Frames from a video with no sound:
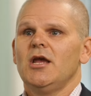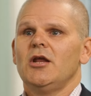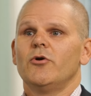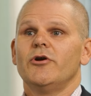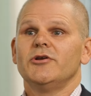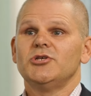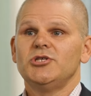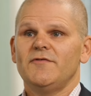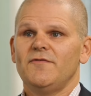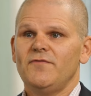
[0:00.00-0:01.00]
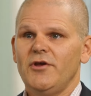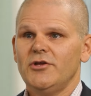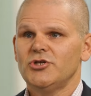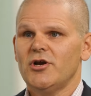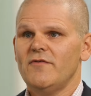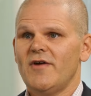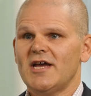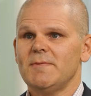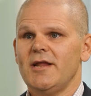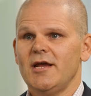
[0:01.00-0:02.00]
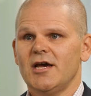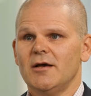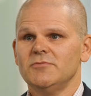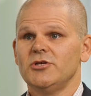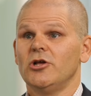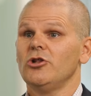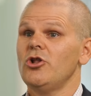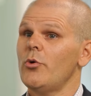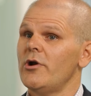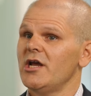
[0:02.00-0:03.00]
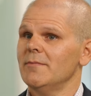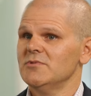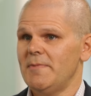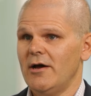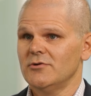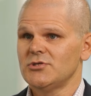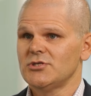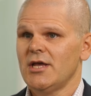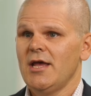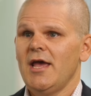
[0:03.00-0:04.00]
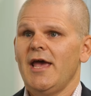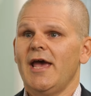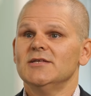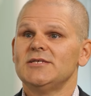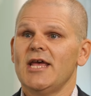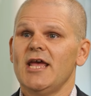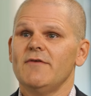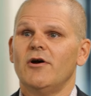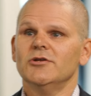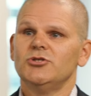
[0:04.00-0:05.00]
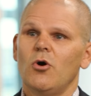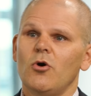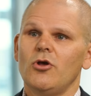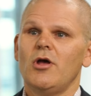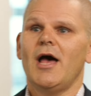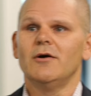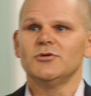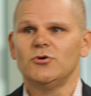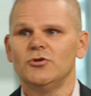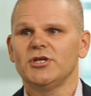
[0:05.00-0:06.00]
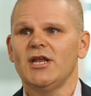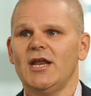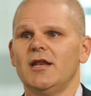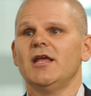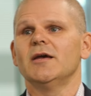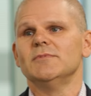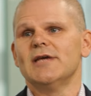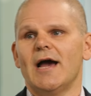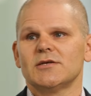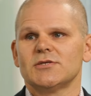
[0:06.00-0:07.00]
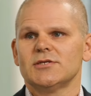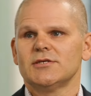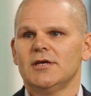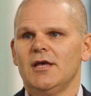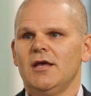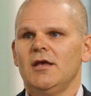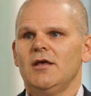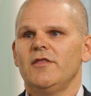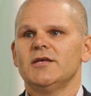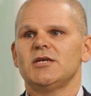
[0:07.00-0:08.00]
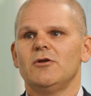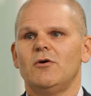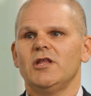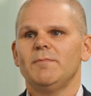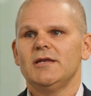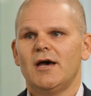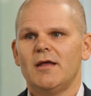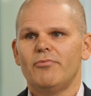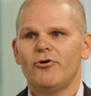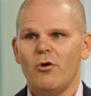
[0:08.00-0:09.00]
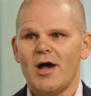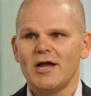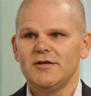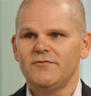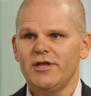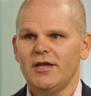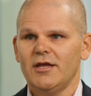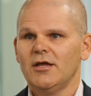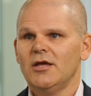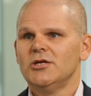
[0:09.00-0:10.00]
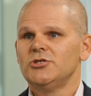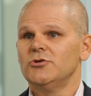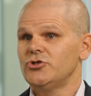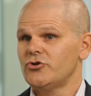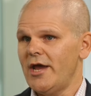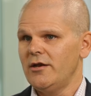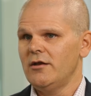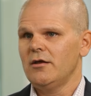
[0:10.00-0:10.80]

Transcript: in order to shift future investment income to the lower income spouse and save on total household Canadian income tax. This can only be done proactively, so tread